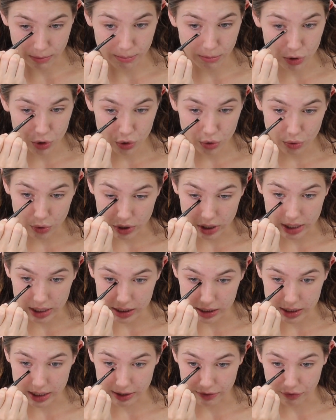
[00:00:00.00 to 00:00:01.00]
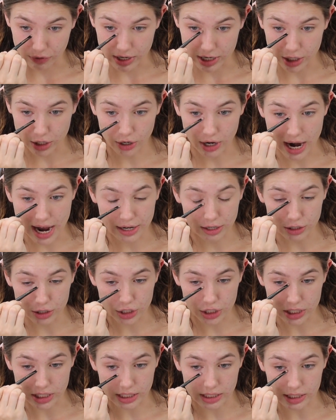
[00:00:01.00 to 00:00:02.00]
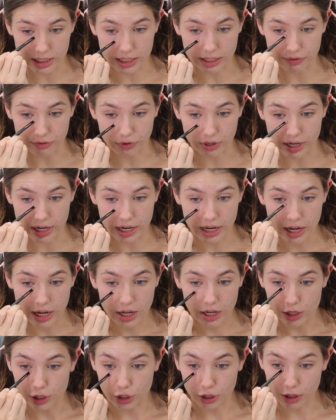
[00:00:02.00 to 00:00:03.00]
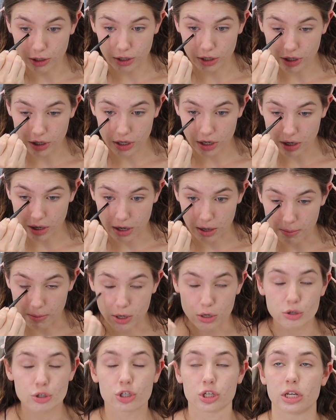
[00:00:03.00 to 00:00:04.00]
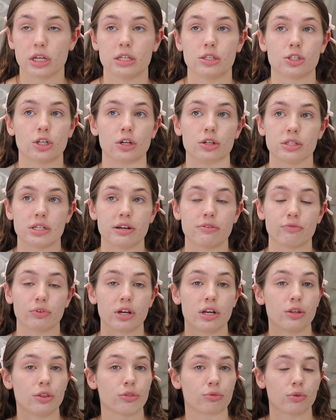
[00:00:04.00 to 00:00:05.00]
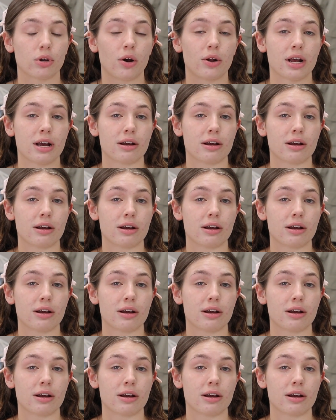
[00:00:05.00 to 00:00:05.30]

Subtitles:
mood is different, your energy is different, your emotions are different throughout